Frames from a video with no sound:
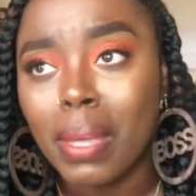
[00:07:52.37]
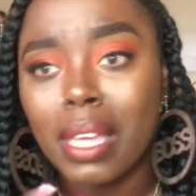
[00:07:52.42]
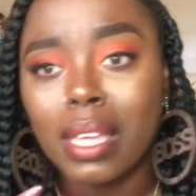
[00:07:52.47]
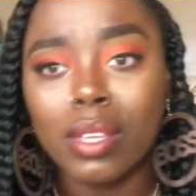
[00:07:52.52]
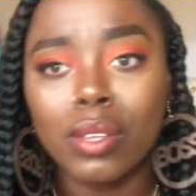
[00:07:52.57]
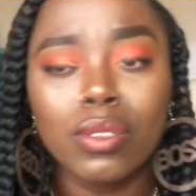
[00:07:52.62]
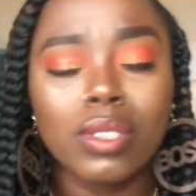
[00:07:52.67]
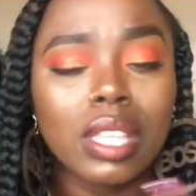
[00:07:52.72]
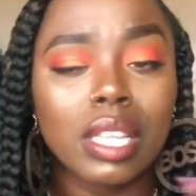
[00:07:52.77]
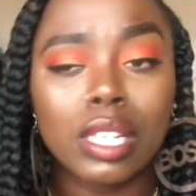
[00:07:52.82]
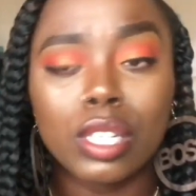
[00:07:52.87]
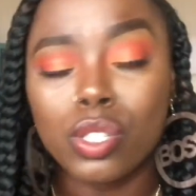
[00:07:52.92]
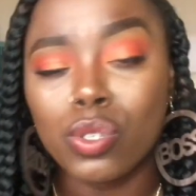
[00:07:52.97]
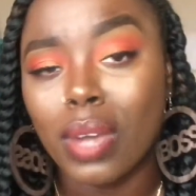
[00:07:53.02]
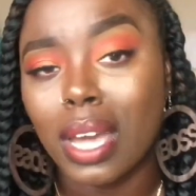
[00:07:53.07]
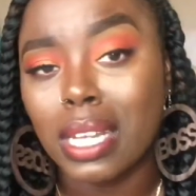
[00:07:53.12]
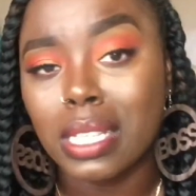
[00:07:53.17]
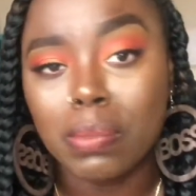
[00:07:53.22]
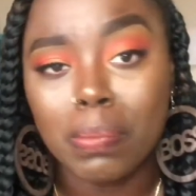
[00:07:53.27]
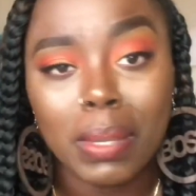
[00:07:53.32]
making you think that you
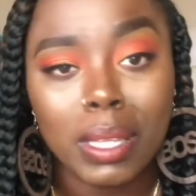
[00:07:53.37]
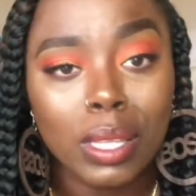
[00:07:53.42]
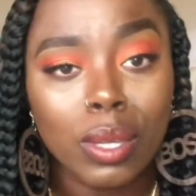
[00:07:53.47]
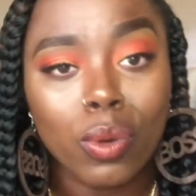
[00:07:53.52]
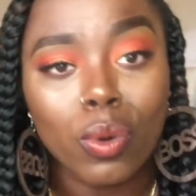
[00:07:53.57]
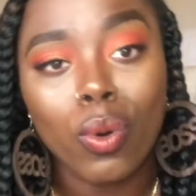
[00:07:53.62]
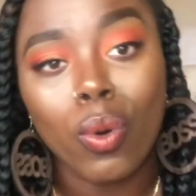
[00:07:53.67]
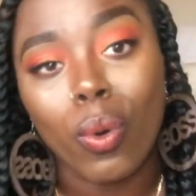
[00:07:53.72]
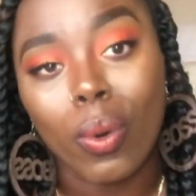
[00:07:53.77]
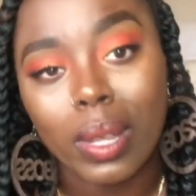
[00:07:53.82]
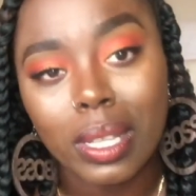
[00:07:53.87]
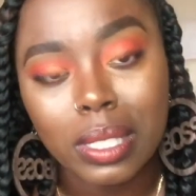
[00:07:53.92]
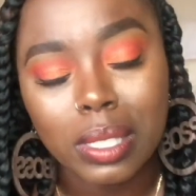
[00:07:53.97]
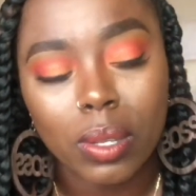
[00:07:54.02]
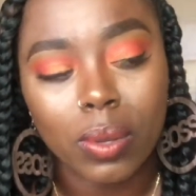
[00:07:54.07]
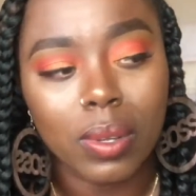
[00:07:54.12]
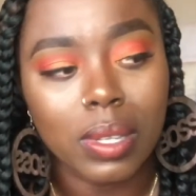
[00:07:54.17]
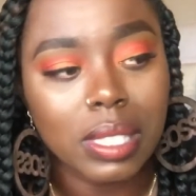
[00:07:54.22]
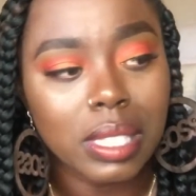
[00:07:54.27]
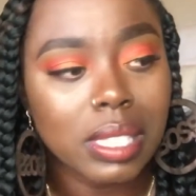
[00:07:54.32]
got to spend your coins
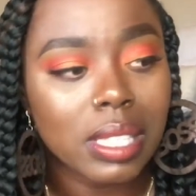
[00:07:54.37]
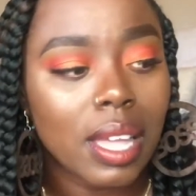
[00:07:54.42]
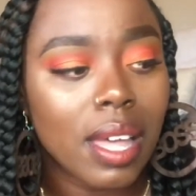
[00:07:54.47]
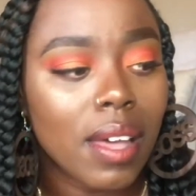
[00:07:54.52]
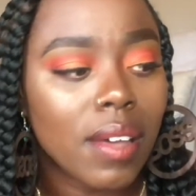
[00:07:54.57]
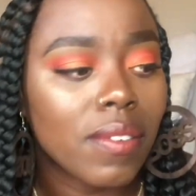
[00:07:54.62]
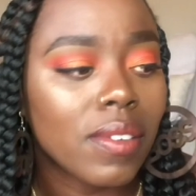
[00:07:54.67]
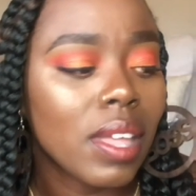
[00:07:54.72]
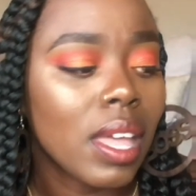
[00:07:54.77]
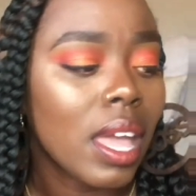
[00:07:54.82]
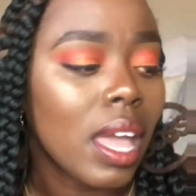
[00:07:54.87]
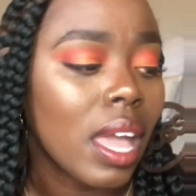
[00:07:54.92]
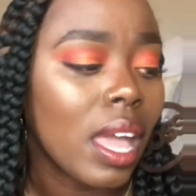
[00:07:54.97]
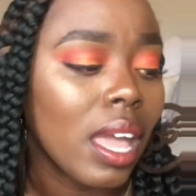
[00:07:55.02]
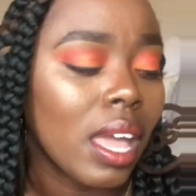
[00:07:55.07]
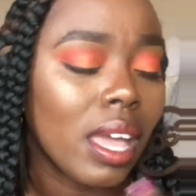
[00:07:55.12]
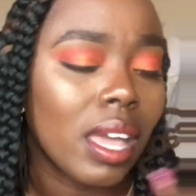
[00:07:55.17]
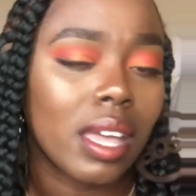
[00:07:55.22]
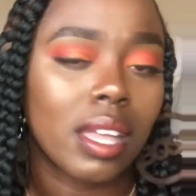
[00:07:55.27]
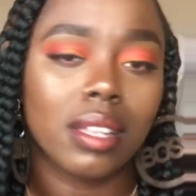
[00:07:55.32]
on stuff,
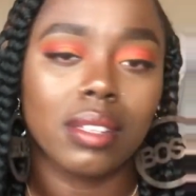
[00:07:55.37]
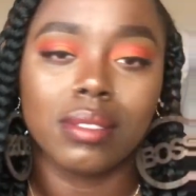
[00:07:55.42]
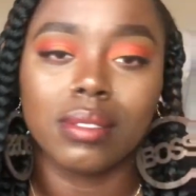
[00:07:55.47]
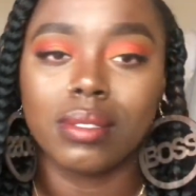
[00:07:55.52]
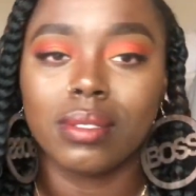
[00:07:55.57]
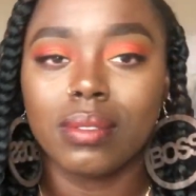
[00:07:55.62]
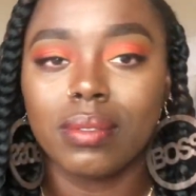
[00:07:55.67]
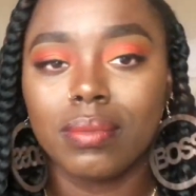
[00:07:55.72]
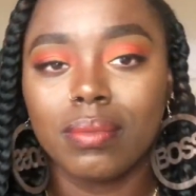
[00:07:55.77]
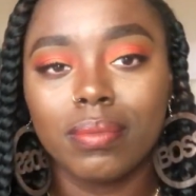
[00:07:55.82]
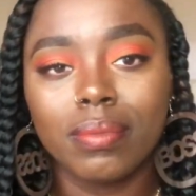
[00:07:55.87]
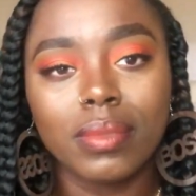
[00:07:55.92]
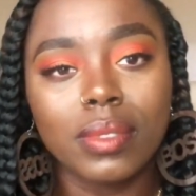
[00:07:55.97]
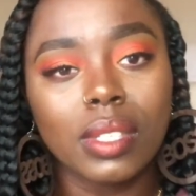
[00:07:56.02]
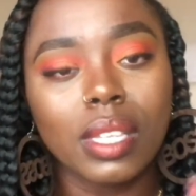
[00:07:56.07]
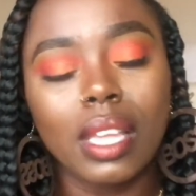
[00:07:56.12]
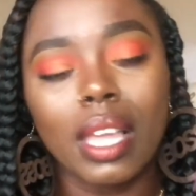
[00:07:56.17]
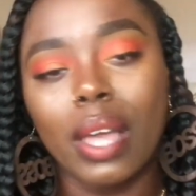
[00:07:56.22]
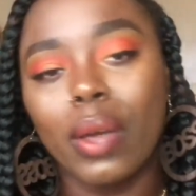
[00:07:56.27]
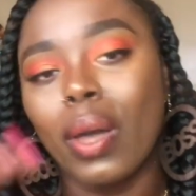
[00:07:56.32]
and
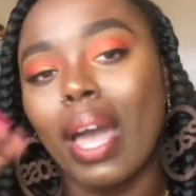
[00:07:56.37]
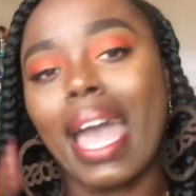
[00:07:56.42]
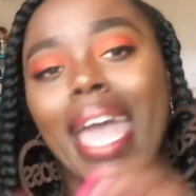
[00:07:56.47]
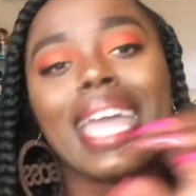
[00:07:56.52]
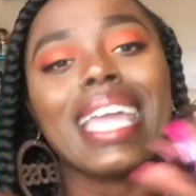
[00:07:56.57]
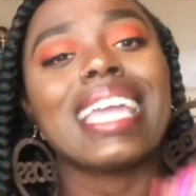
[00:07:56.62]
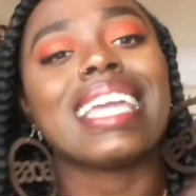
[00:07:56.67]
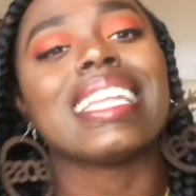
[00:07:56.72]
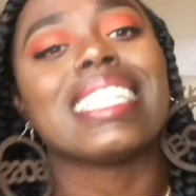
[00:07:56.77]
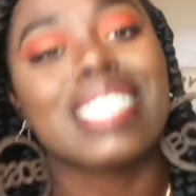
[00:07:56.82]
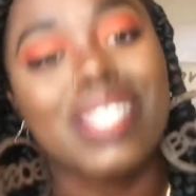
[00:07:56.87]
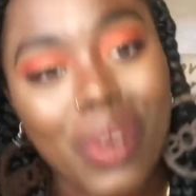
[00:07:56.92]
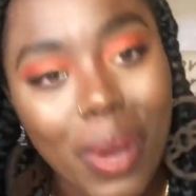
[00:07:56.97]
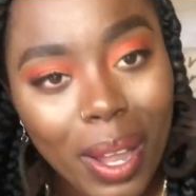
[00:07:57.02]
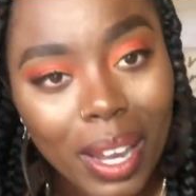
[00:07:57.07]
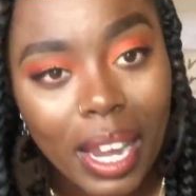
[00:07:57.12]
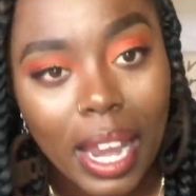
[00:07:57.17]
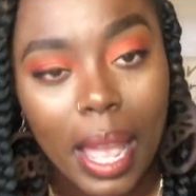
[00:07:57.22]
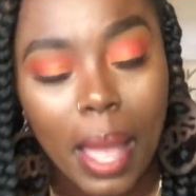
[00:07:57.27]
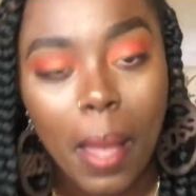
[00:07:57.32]
I ain't getting into
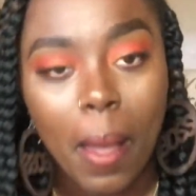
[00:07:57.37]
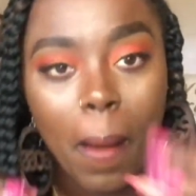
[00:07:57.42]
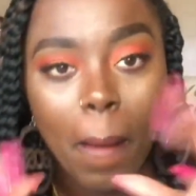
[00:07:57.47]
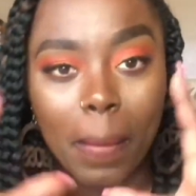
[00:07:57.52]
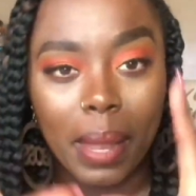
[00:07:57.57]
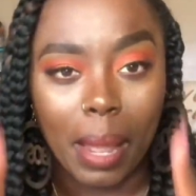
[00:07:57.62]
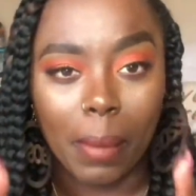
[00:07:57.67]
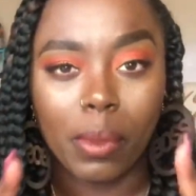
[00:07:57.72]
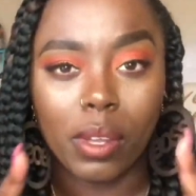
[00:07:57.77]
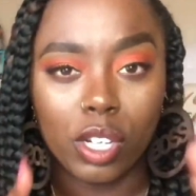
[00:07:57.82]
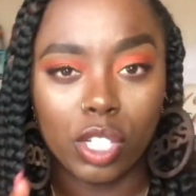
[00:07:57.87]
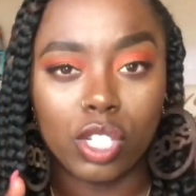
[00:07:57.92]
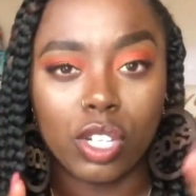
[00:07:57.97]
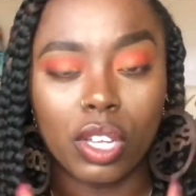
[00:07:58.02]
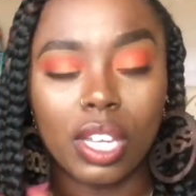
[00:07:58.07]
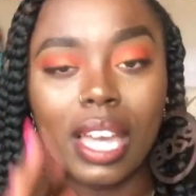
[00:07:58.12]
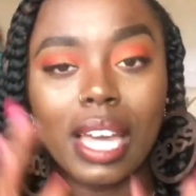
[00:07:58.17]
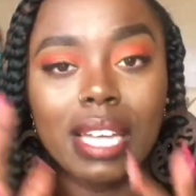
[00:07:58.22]
all of that. But I'm going to show you